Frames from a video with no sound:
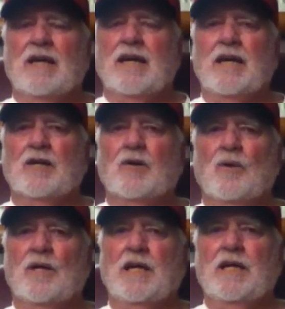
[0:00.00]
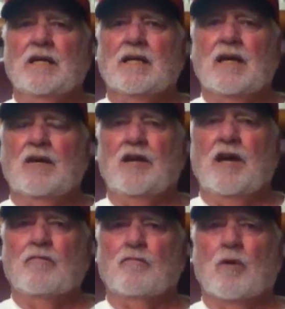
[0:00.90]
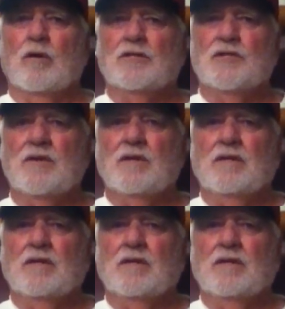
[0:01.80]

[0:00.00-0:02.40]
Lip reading: Aunt Colleen and the F words.